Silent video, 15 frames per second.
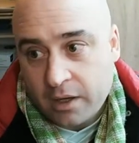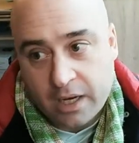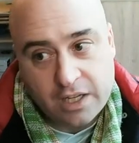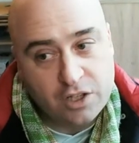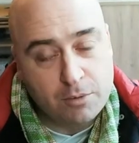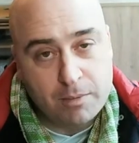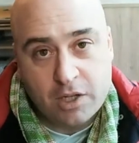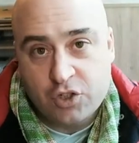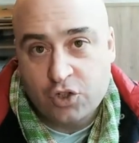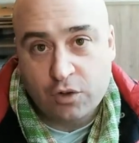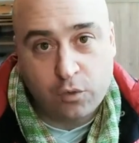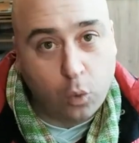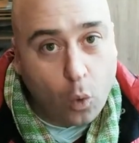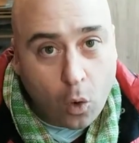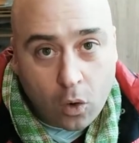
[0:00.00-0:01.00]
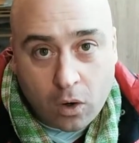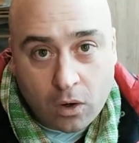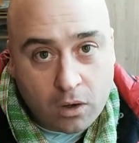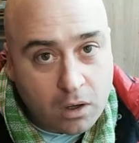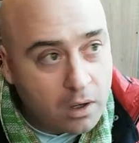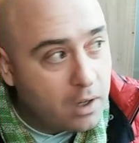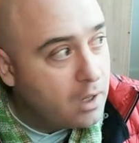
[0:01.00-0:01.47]
In the midst of
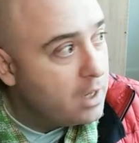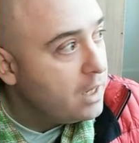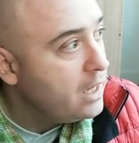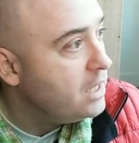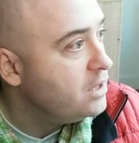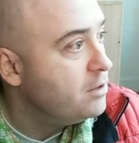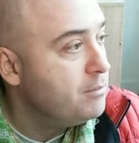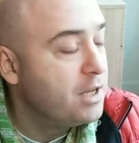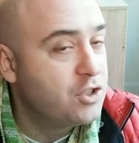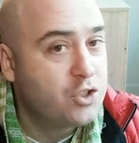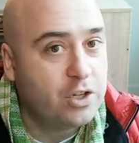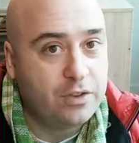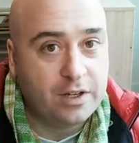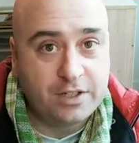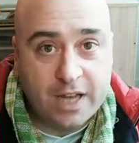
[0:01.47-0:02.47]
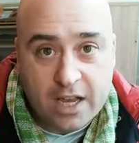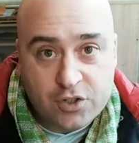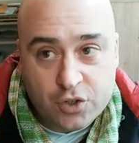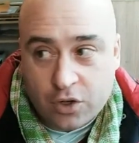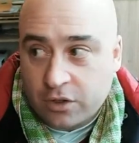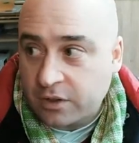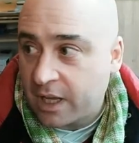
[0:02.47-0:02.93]
war, in the midst of the
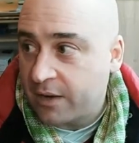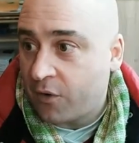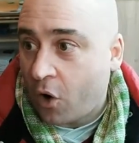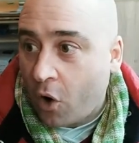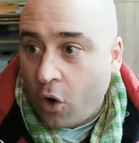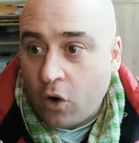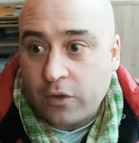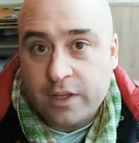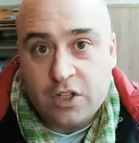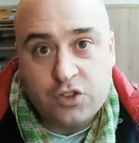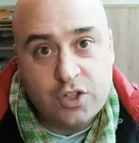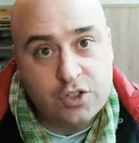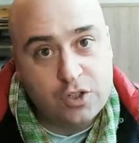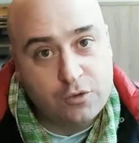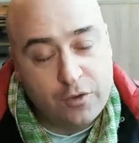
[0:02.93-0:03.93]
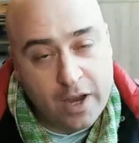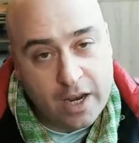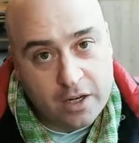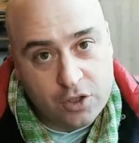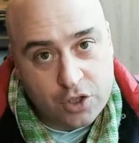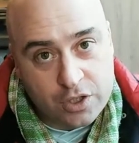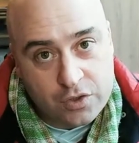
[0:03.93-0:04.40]
desert, they have all these
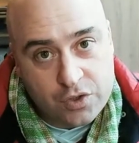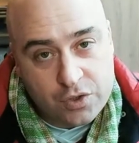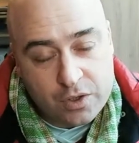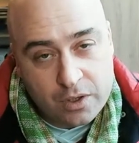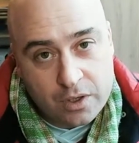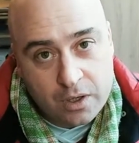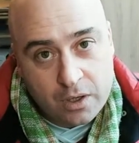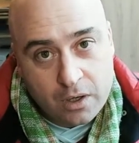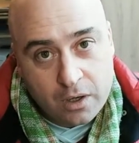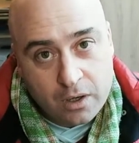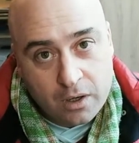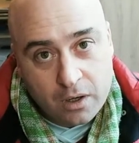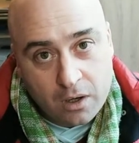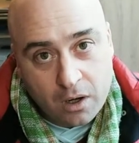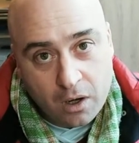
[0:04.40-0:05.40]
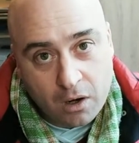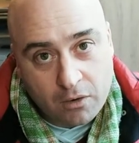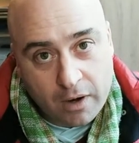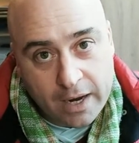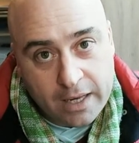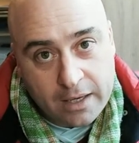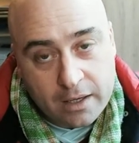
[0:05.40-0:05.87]
disadvantages all
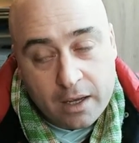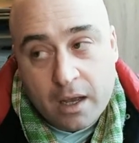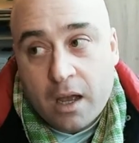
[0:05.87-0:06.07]
right?